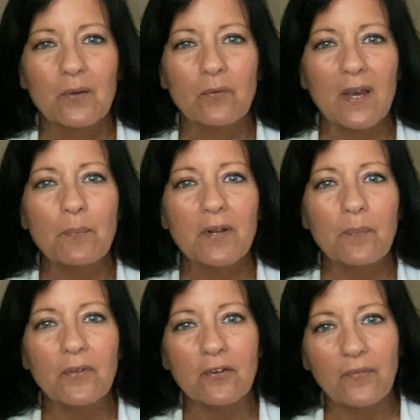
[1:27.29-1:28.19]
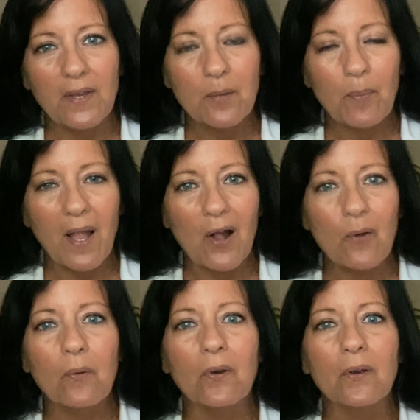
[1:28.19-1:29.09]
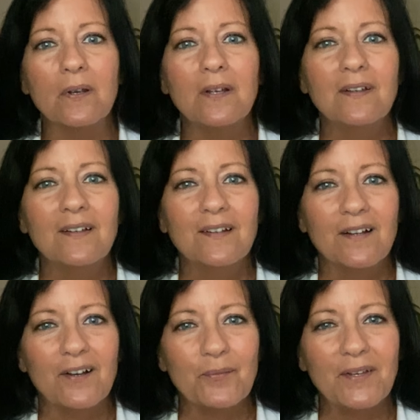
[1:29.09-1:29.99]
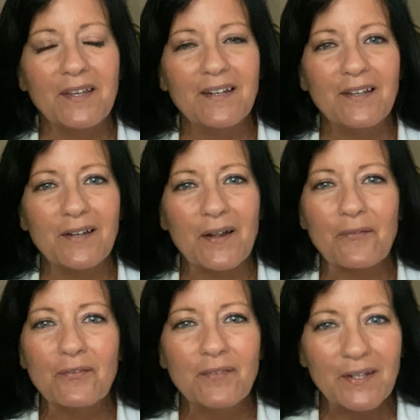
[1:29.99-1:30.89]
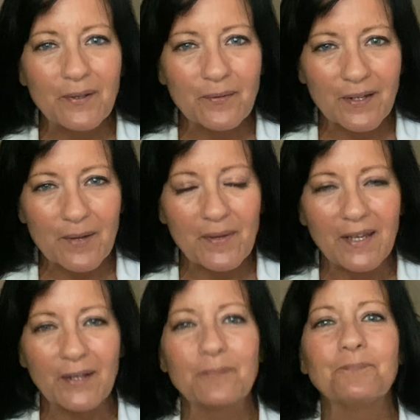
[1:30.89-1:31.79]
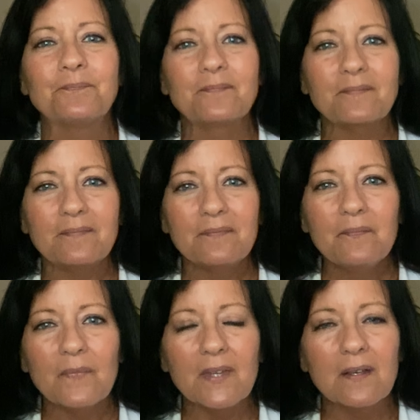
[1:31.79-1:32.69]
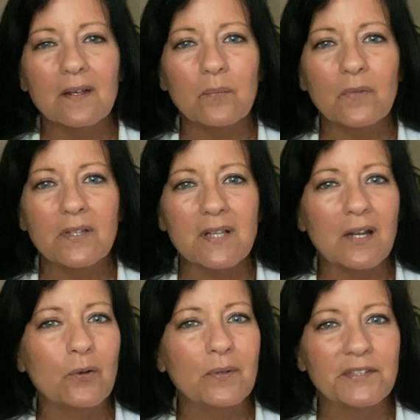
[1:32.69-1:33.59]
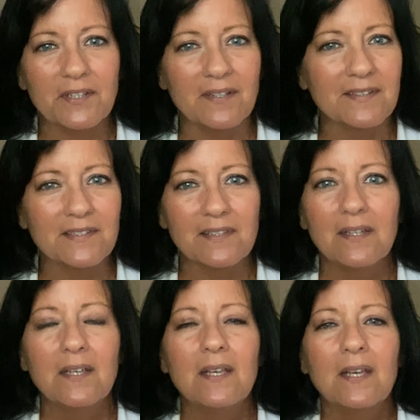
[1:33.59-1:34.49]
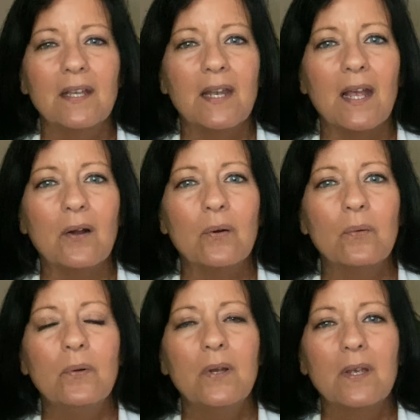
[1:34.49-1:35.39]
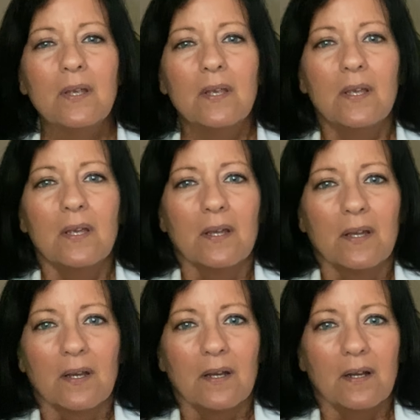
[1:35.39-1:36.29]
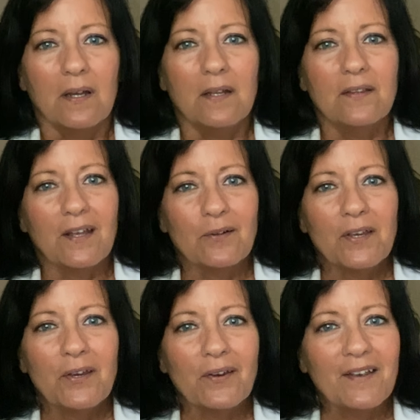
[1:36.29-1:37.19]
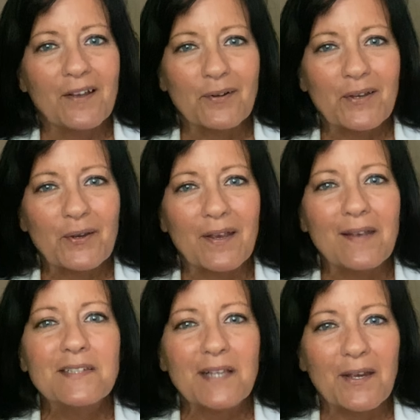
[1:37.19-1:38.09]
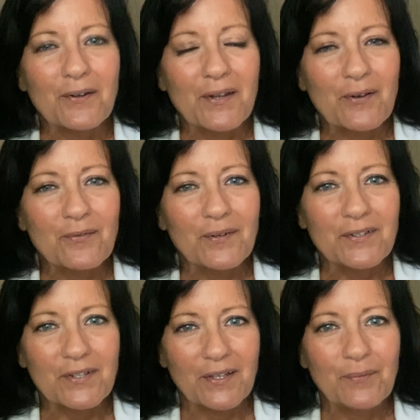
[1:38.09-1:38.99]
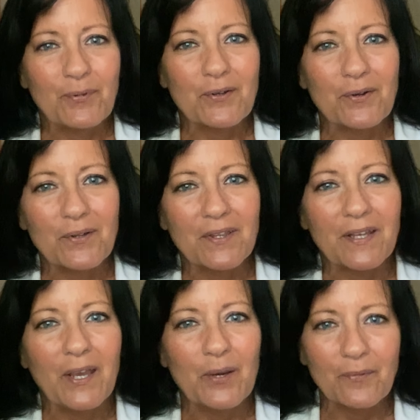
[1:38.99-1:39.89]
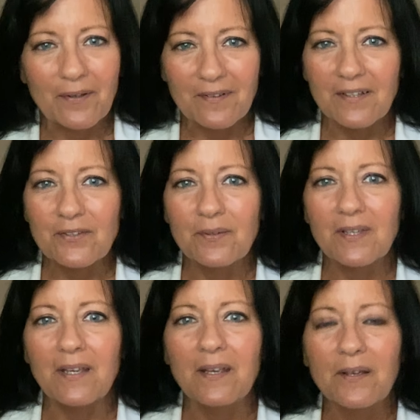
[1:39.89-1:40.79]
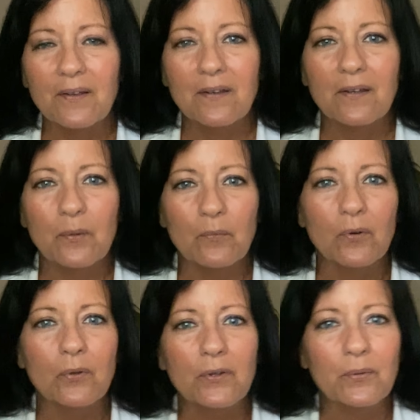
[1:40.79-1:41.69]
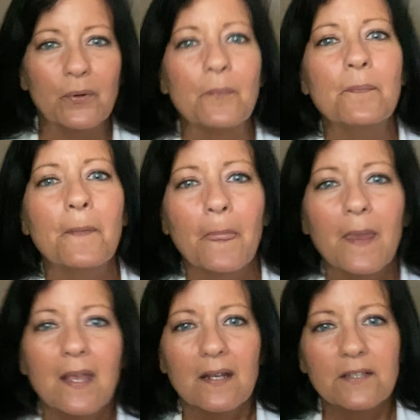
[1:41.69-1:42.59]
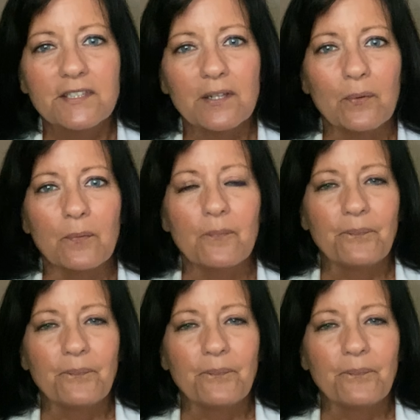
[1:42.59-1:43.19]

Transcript: ramping up their fake power and getting in every video that I make. Not a coincidence. Now, I don't hear a siren ever until I turn on the camera, and that's when they come rolling through. So